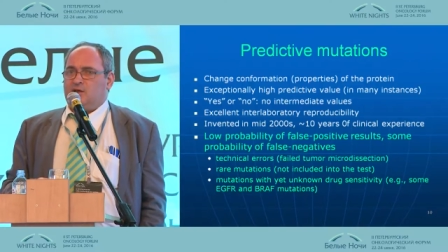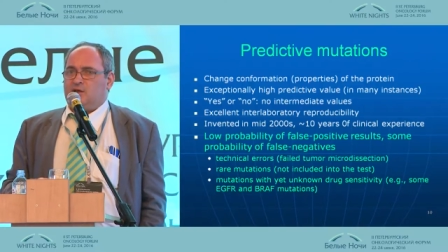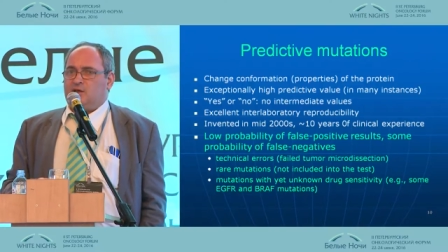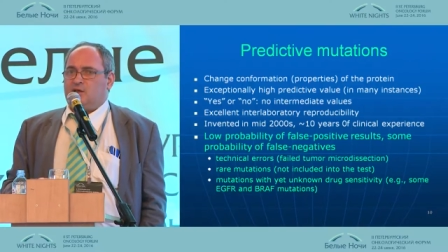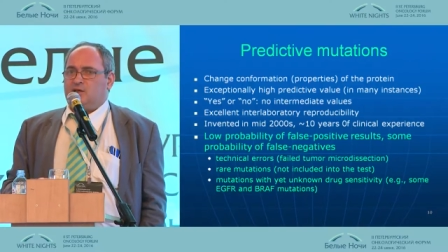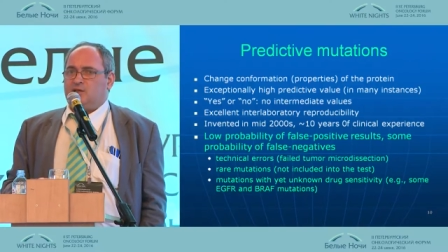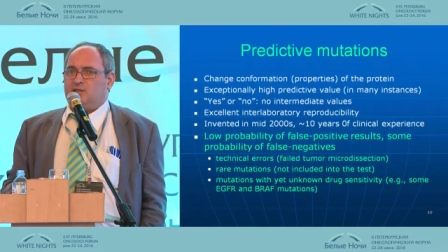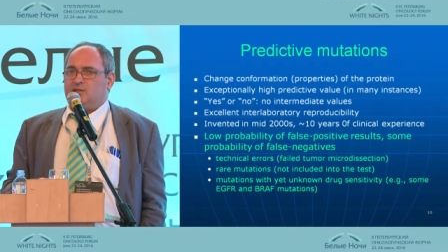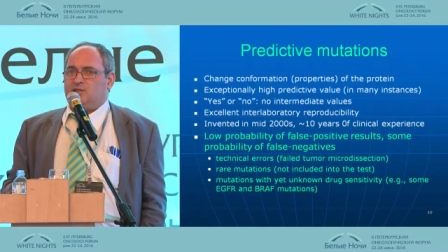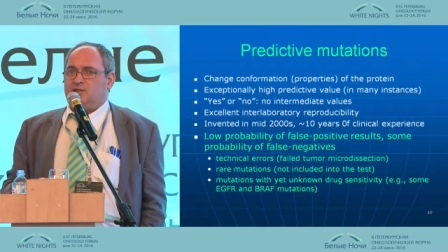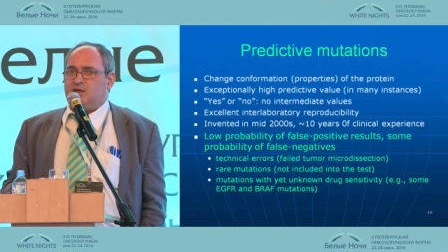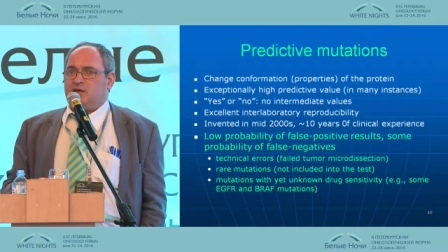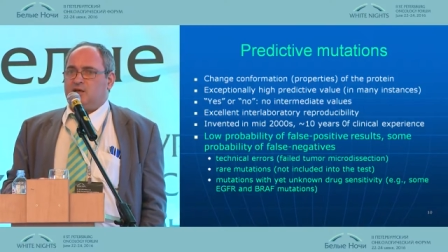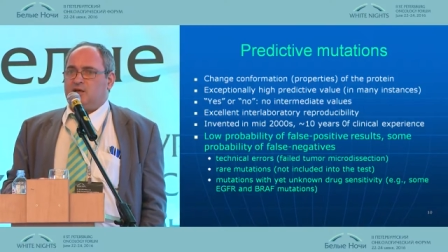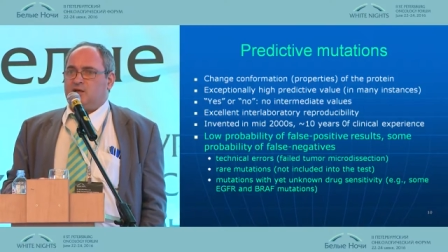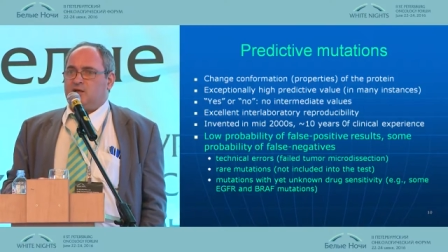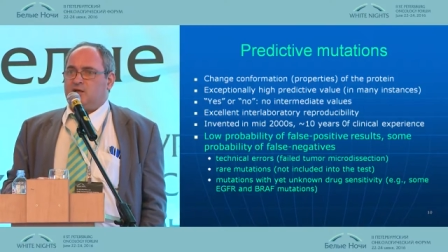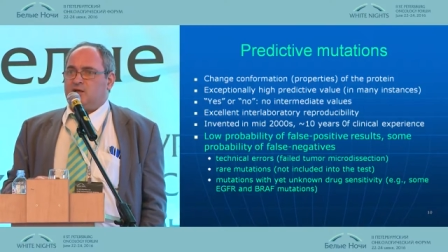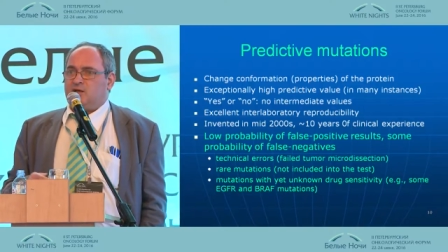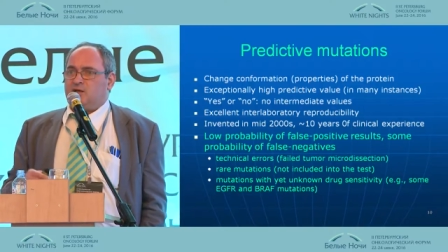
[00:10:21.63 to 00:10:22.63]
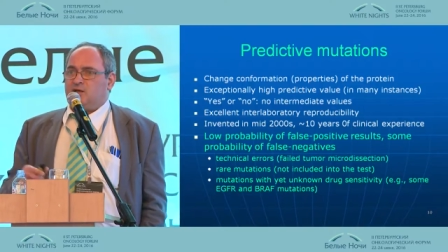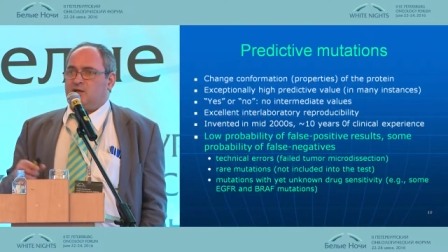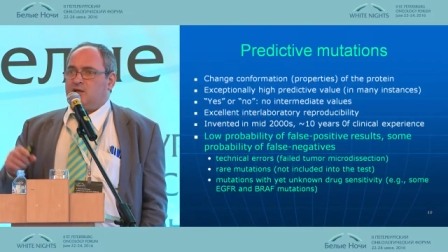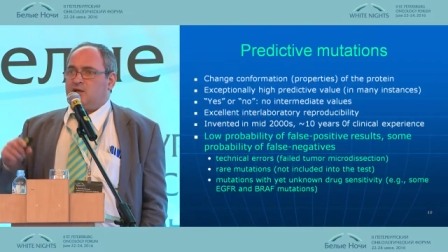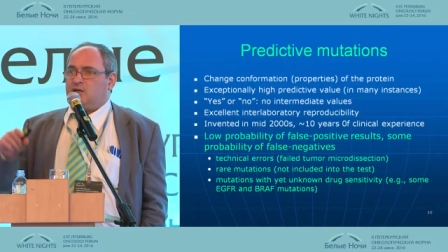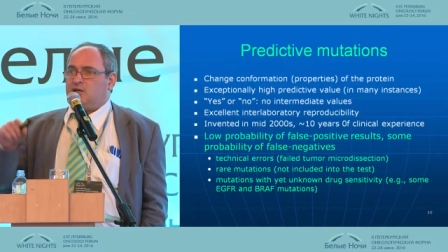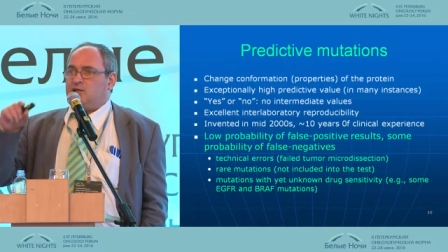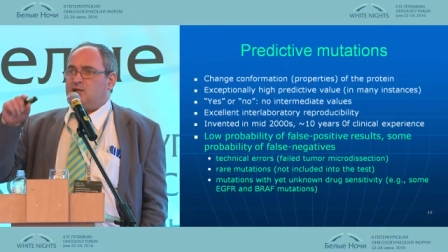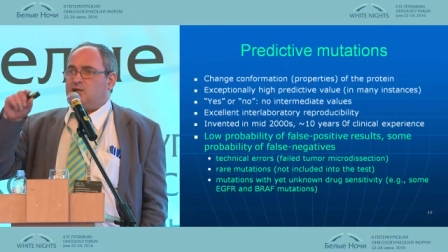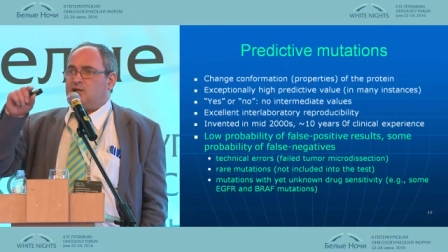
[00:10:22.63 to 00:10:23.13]
is the
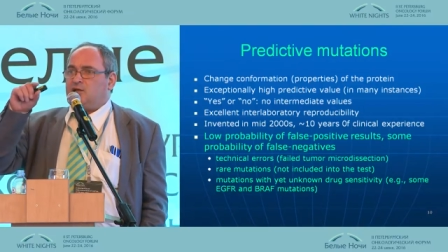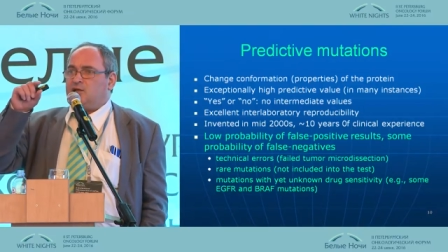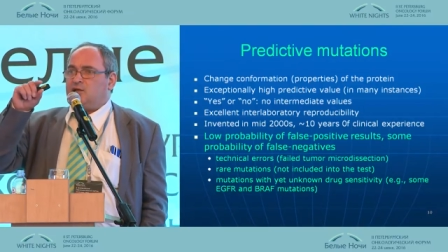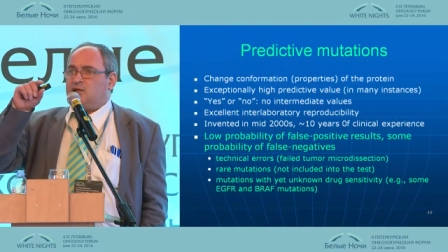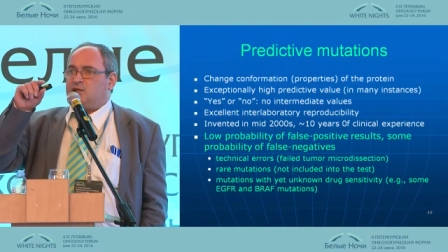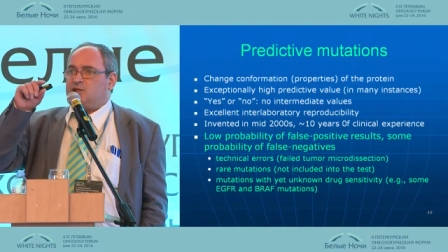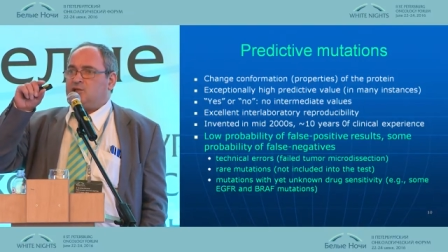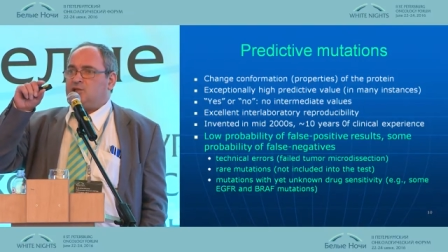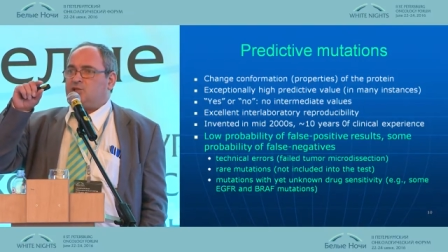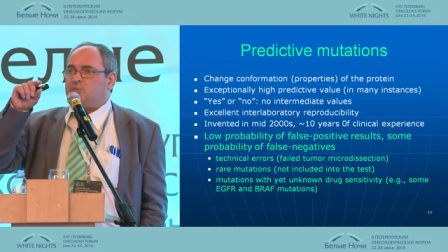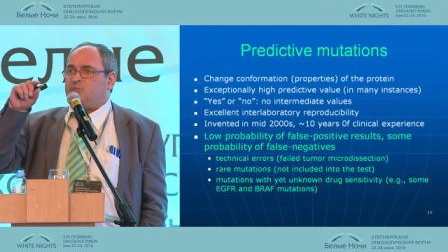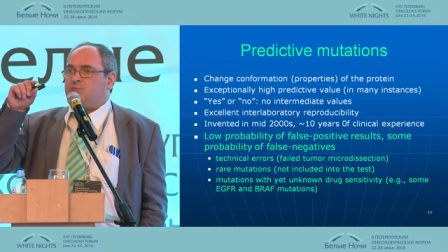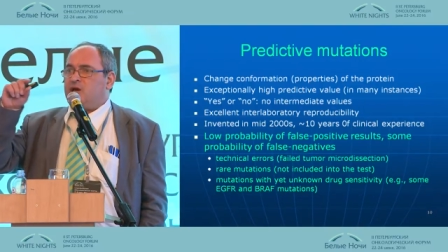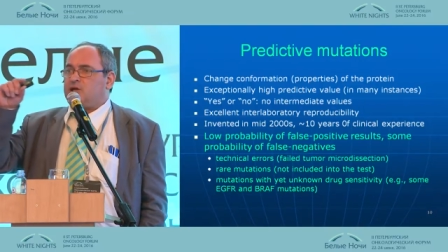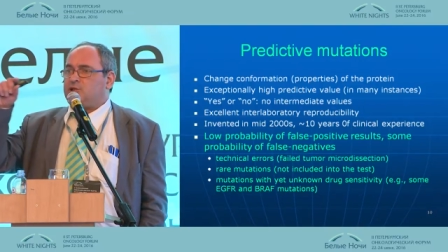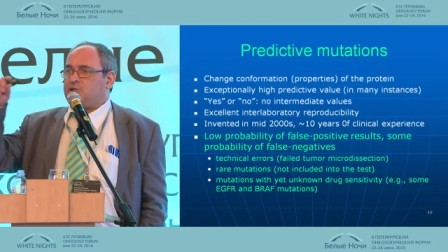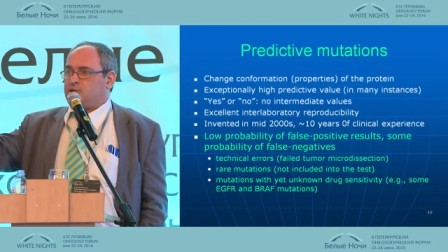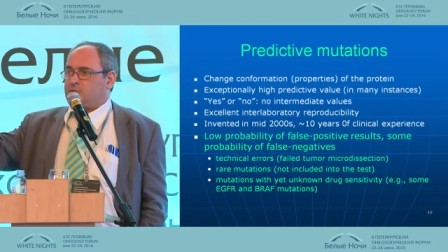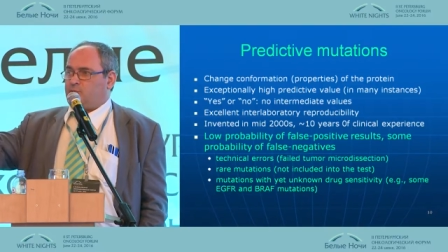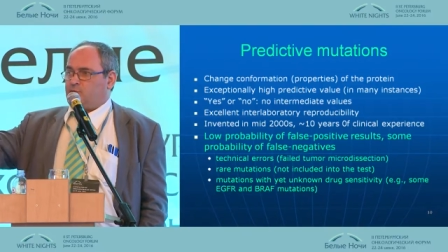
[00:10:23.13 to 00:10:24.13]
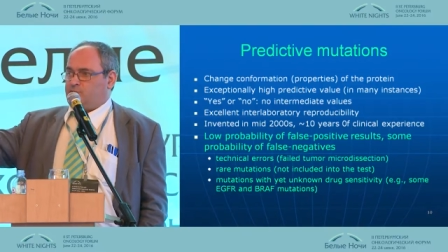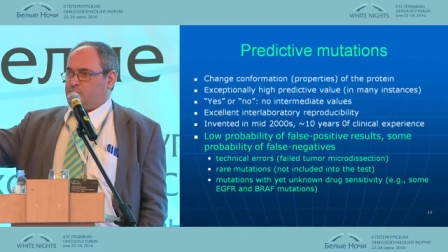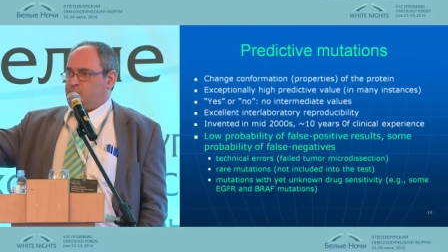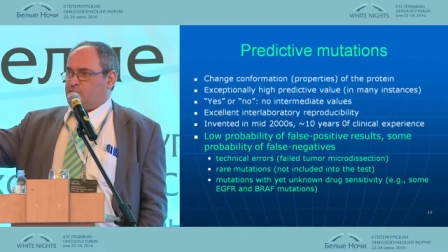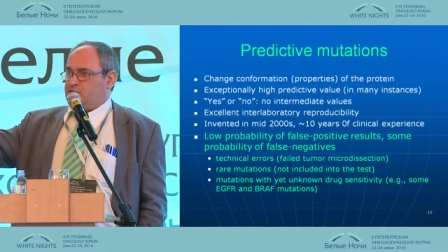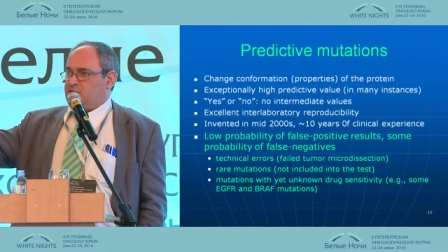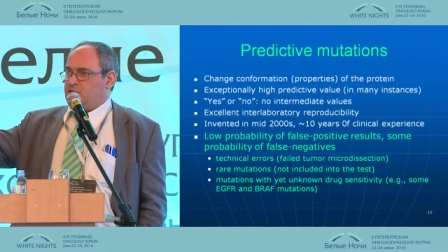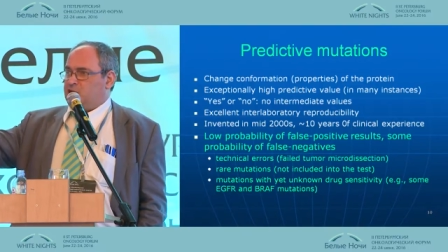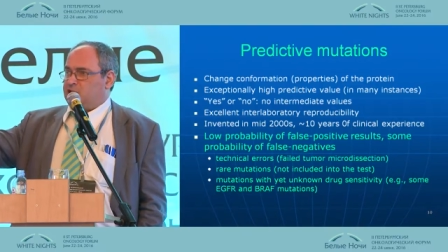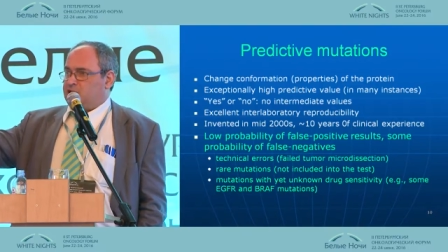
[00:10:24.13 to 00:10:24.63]
spectrum of
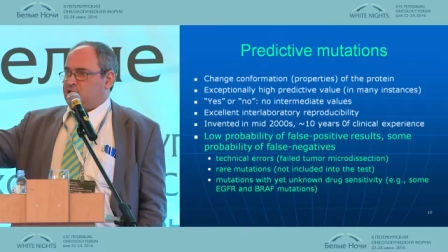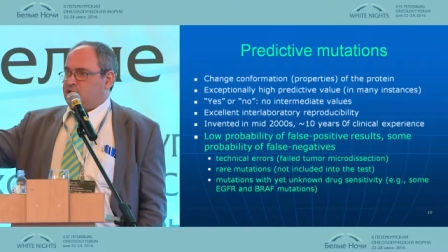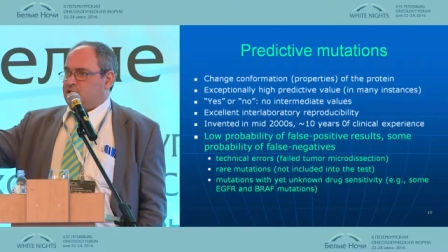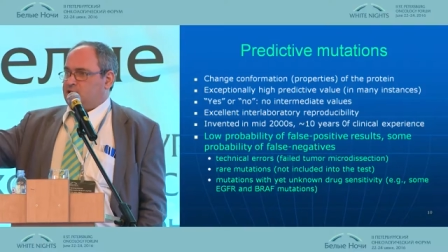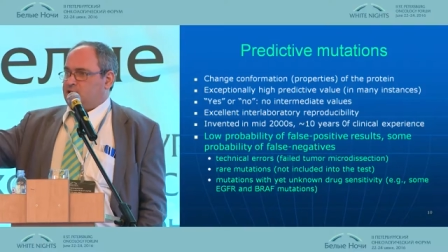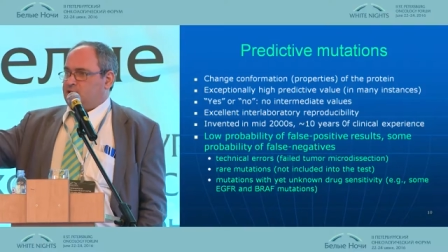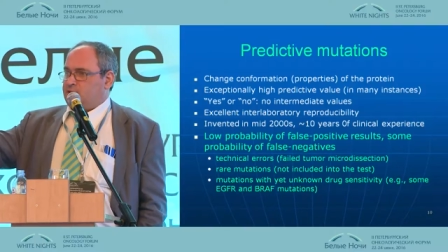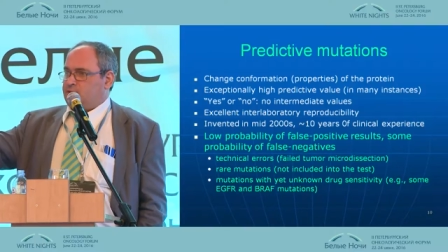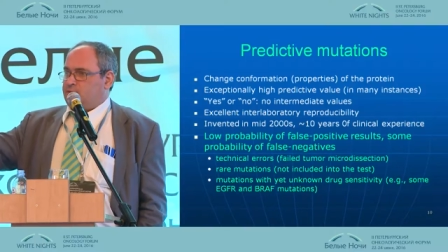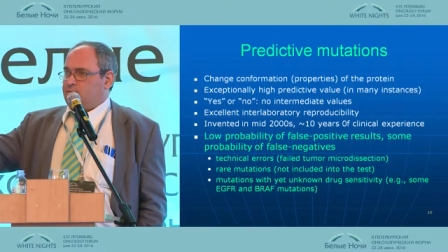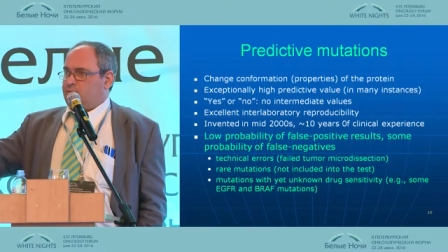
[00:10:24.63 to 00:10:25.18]
mutations.